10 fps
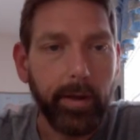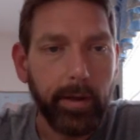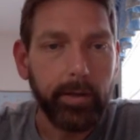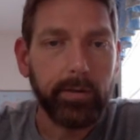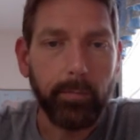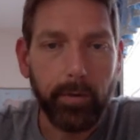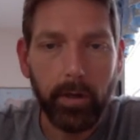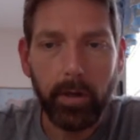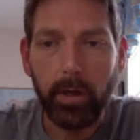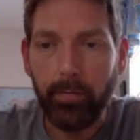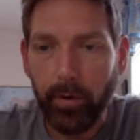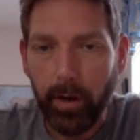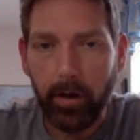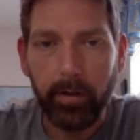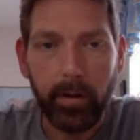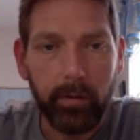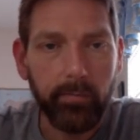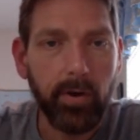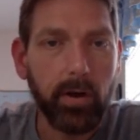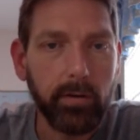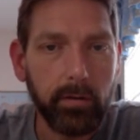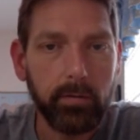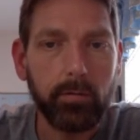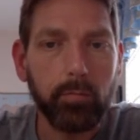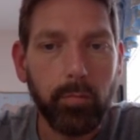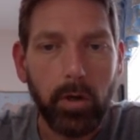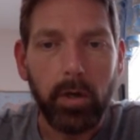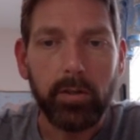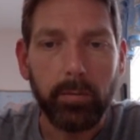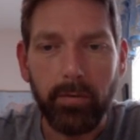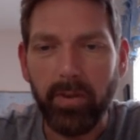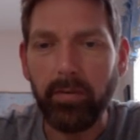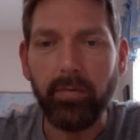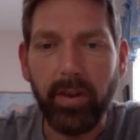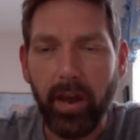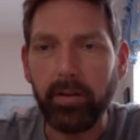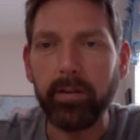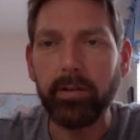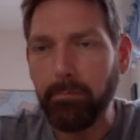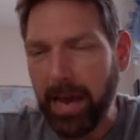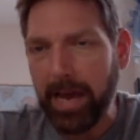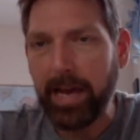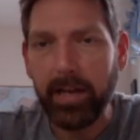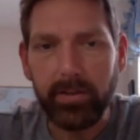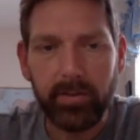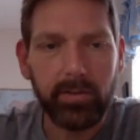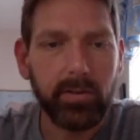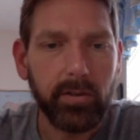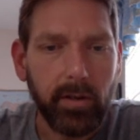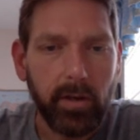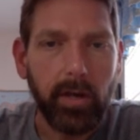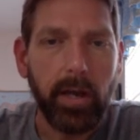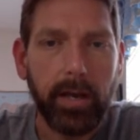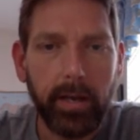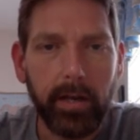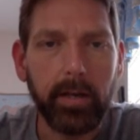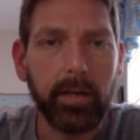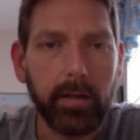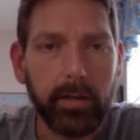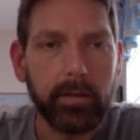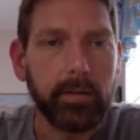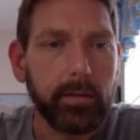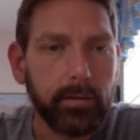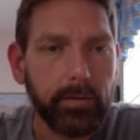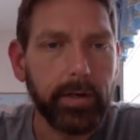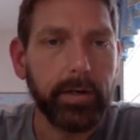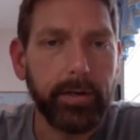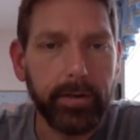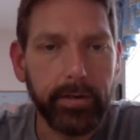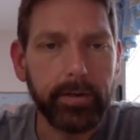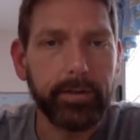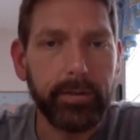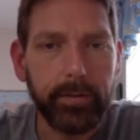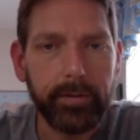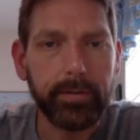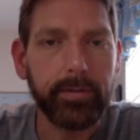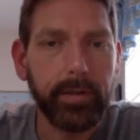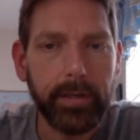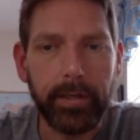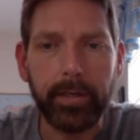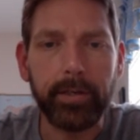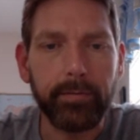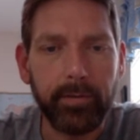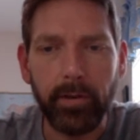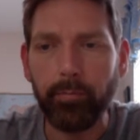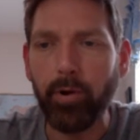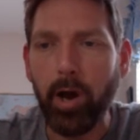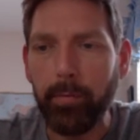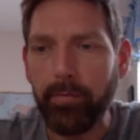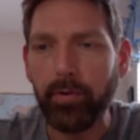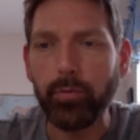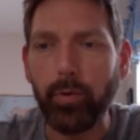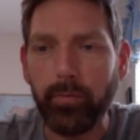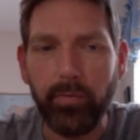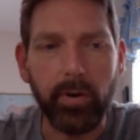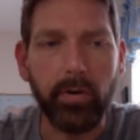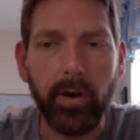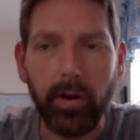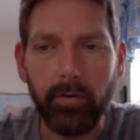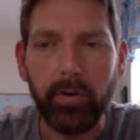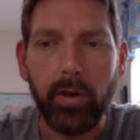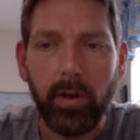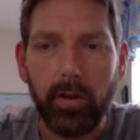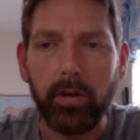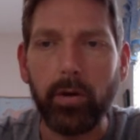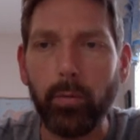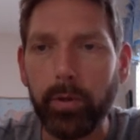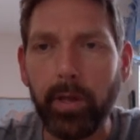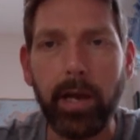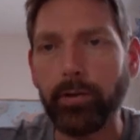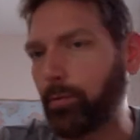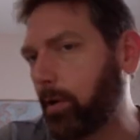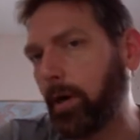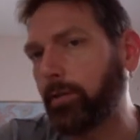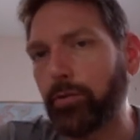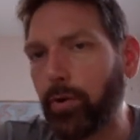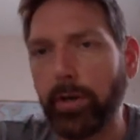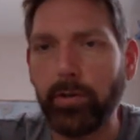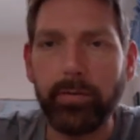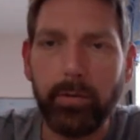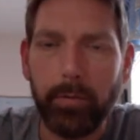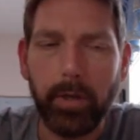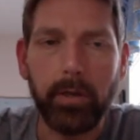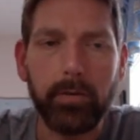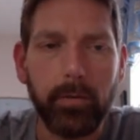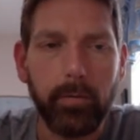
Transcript: Something if you're calculating volume, something if you calculate mass, and then right here, and then another problem if you just want to figure out, what the actual concentration of something is.